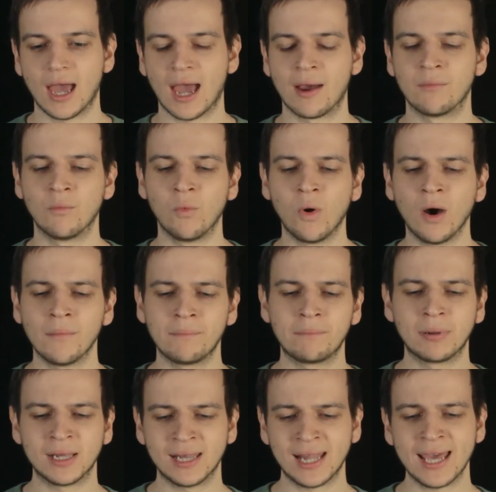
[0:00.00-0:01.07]
And what
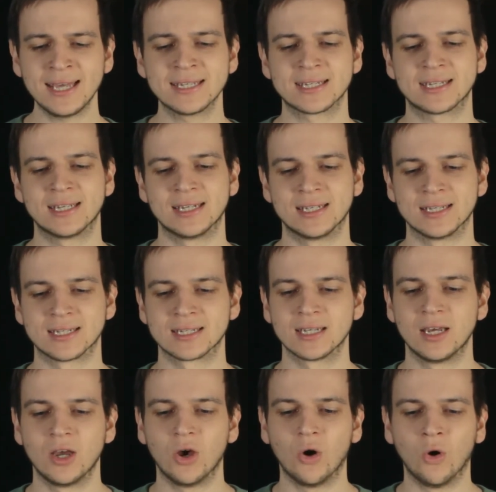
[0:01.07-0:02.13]
places
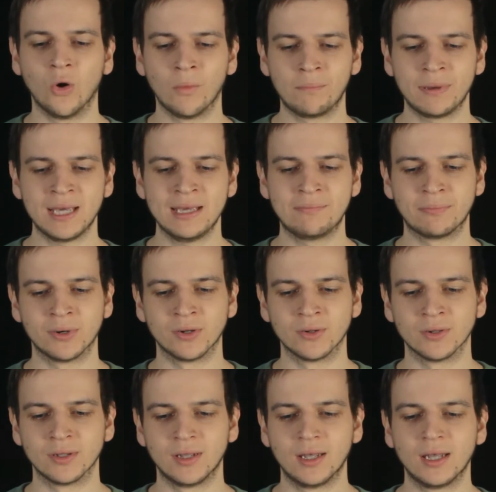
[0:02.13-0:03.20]
or
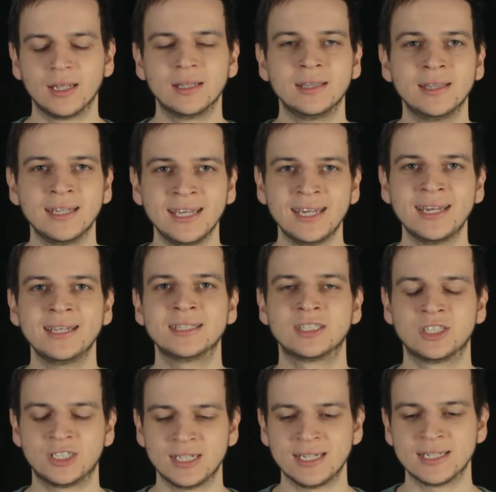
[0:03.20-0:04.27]
people need
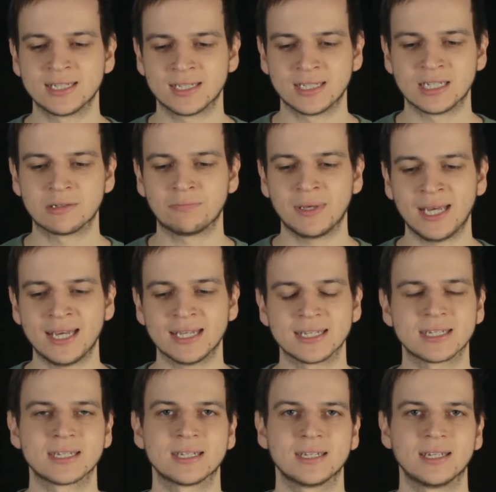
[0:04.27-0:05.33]
Jesus'
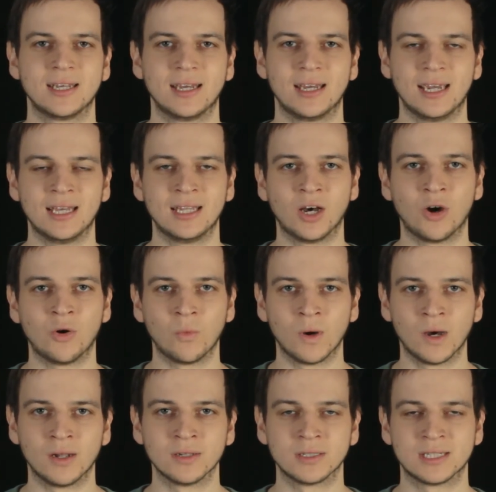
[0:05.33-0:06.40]
peace in our
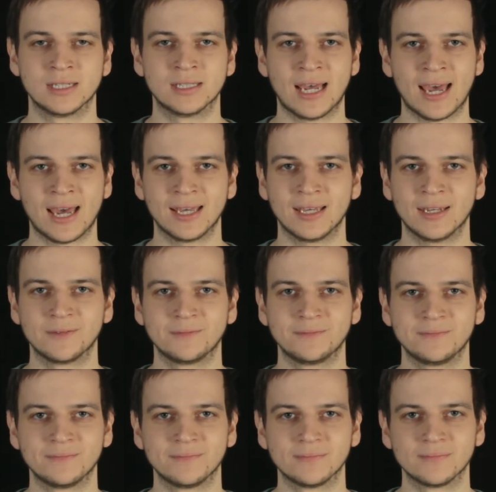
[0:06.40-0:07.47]
world today?
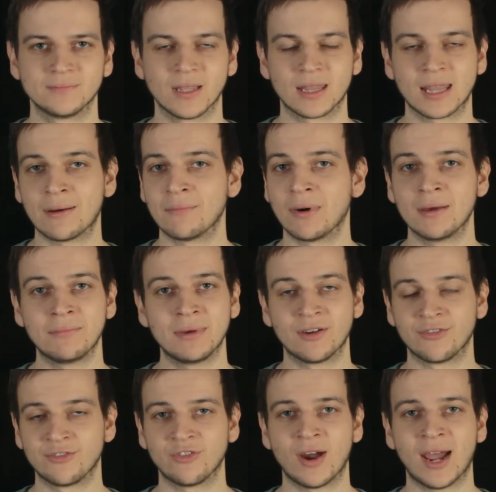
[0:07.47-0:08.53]
That might be a
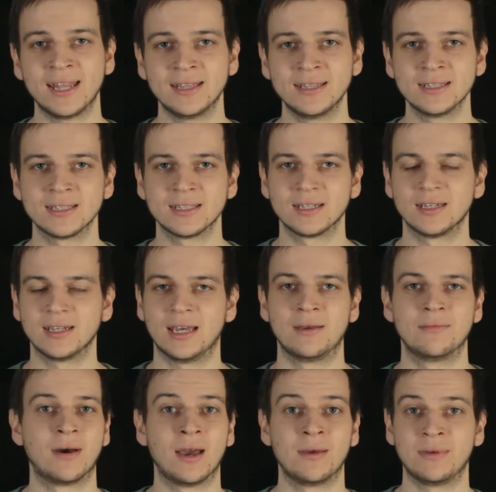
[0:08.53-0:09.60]
friend, it
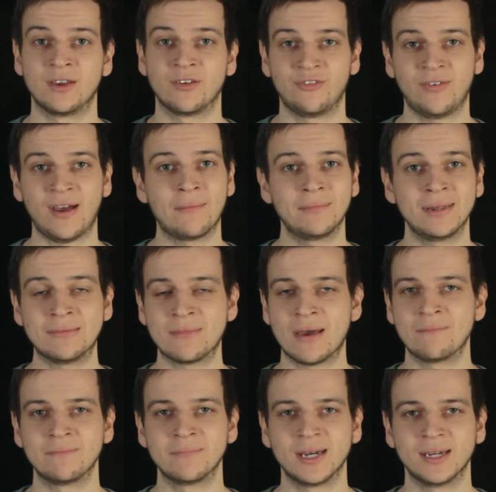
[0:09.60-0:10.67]
might be a family
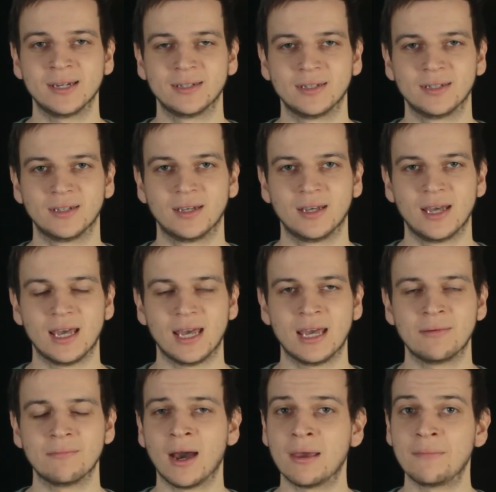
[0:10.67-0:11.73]
member,
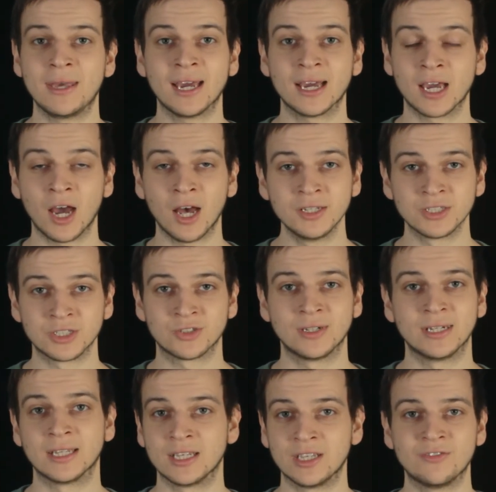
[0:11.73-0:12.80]
it might be a
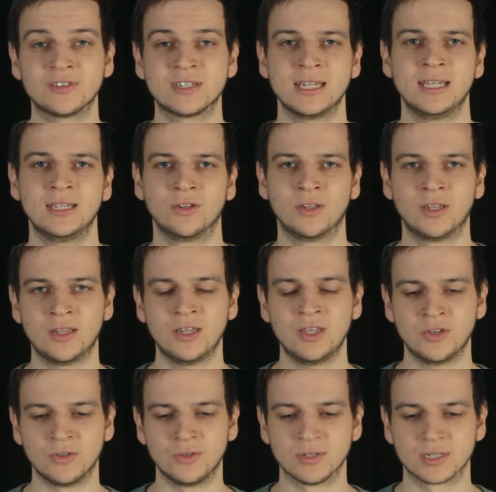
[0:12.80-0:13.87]
country that you've seen on the
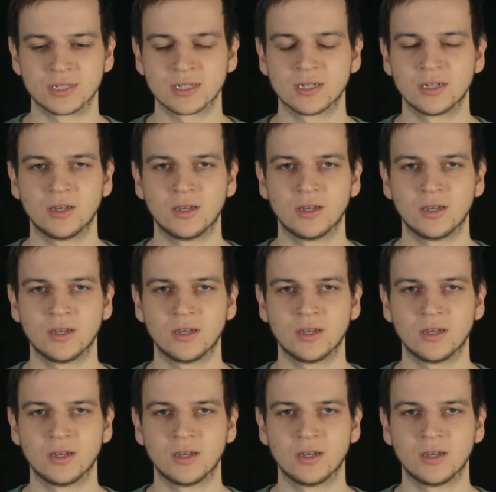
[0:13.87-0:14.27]
news.